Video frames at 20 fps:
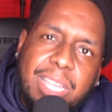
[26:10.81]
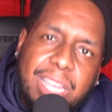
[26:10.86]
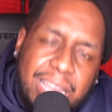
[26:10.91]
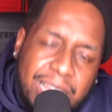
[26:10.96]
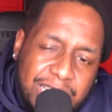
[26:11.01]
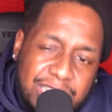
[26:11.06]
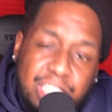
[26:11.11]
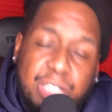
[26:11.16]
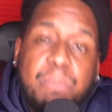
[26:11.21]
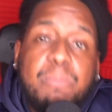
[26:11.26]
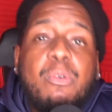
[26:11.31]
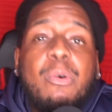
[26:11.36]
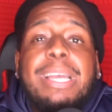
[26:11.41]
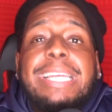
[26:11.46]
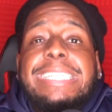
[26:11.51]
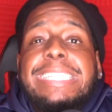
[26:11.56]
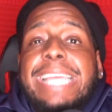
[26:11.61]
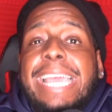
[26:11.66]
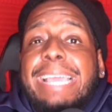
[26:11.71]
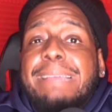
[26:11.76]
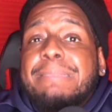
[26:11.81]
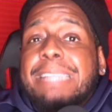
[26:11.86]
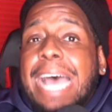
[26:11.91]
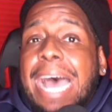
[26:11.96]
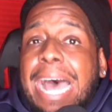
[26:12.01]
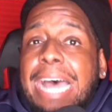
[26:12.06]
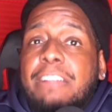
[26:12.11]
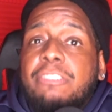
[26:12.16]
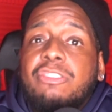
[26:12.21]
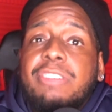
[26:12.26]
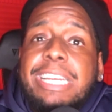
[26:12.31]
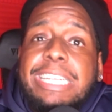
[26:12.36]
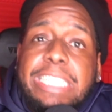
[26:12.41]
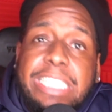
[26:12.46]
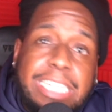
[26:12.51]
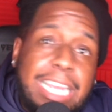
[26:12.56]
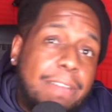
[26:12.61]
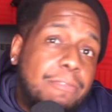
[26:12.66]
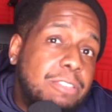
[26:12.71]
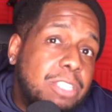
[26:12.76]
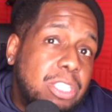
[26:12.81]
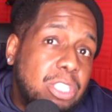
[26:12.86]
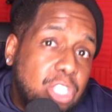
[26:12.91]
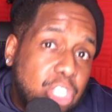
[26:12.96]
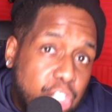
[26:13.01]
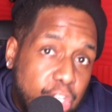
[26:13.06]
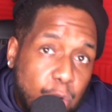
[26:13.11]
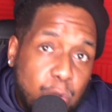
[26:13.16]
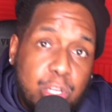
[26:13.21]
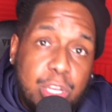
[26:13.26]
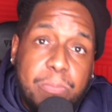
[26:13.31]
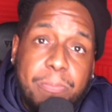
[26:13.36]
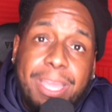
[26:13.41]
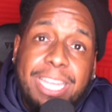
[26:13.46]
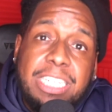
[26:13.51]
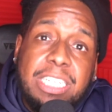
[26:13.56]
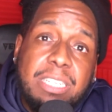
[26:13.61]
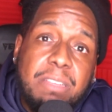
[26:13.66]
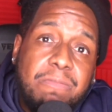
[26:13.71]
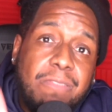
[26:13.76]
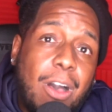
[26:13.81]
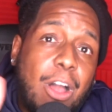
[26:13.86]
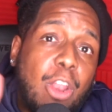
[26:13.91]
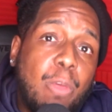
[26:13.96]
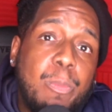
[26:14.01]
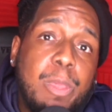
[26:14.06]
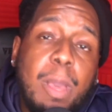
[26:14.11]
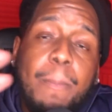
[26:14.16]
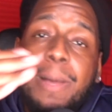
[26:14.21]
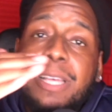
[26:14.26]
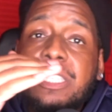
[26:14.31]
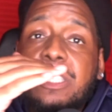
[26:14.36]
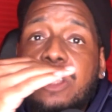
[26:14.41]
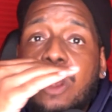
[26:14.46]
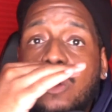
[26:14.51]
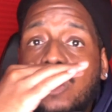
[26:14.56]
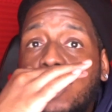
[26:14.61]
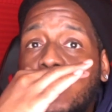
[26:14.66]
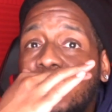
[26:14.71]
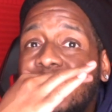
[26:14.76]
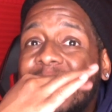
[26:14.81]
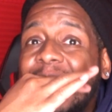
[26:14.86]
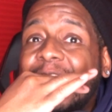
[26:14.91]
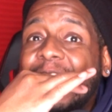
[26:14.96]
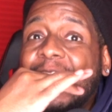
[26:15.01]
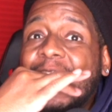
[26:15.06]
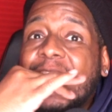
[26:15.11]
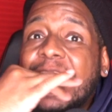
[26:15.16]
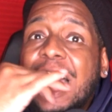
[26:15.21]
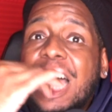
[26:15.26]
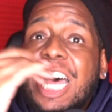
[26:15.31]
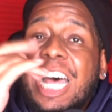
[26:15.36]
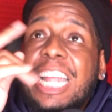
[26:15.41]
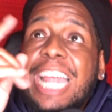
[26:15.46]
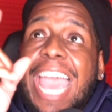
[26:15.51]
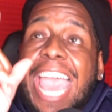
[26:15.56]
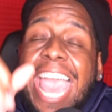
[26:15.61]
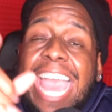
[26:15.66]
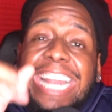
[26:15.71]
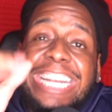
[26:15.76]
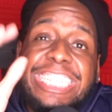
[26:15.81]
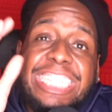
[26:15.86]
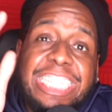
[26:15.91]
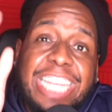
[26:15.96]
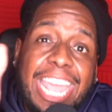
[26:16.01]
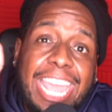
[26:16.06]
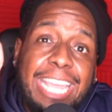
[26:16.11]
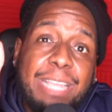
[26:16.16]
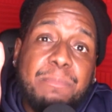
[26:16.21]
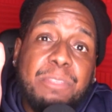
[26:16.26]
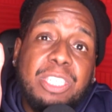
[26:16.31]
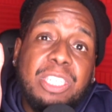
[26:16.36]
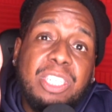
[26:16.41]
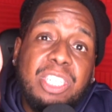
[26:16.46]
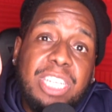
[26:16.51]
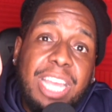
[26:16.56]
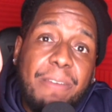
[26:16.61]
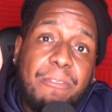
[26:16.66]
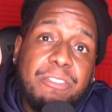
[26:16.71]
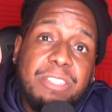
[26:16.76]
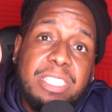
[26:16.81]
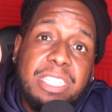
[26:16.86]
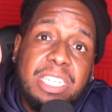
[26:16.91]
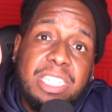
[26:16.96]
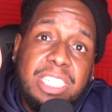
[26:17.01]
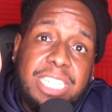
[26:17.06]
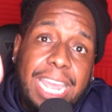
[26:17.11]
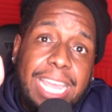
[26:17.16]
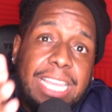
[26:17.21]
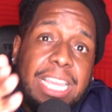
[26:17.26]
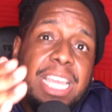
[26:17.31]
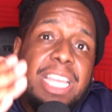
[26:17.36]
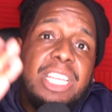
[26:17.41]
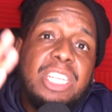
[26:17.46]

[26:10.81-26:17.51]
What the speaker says: It's your boy, James Andre Jefferson Jr. Make sure you follow me on my socials. That's at James Jefferson J.